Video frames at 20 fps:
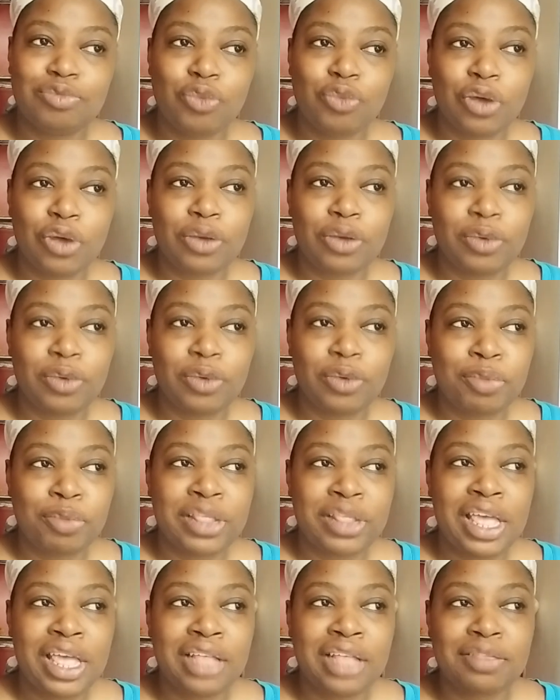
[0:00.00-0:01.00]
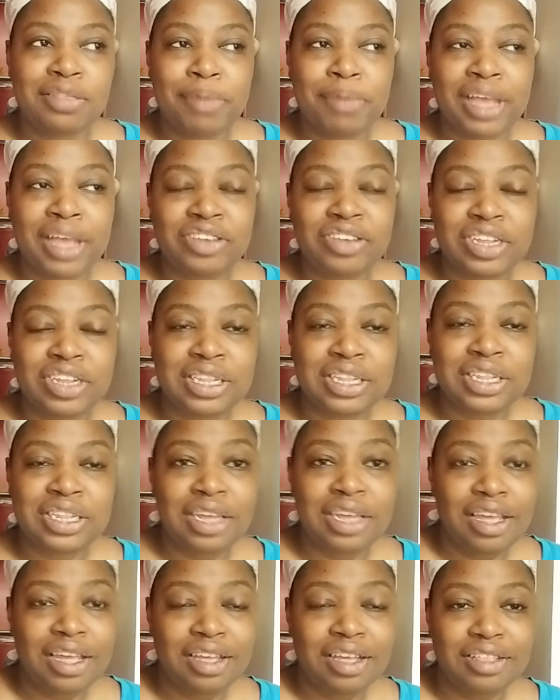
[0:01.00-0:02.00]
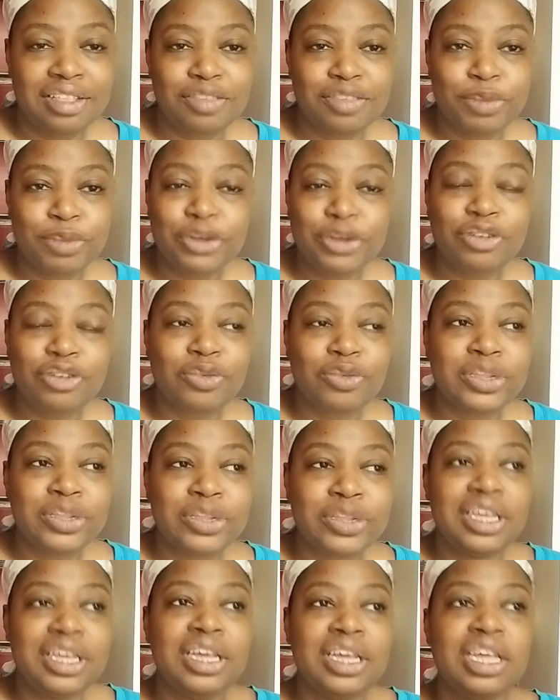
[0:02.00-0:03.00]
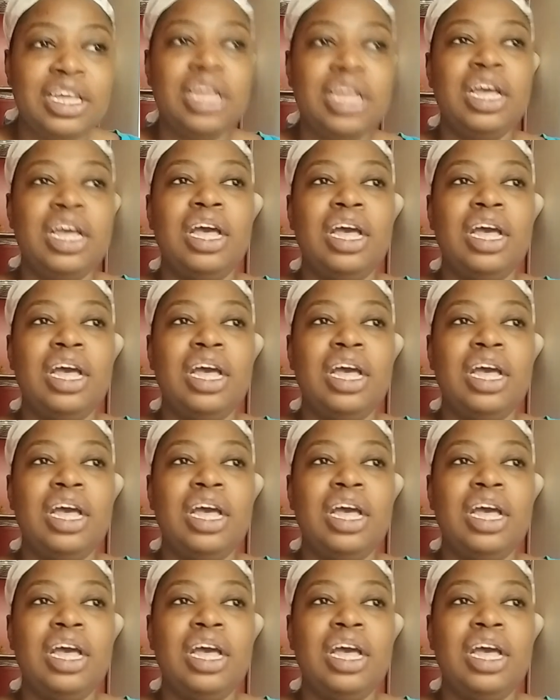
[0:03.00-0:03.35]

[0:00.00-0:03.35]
work with plants magically and spiritually,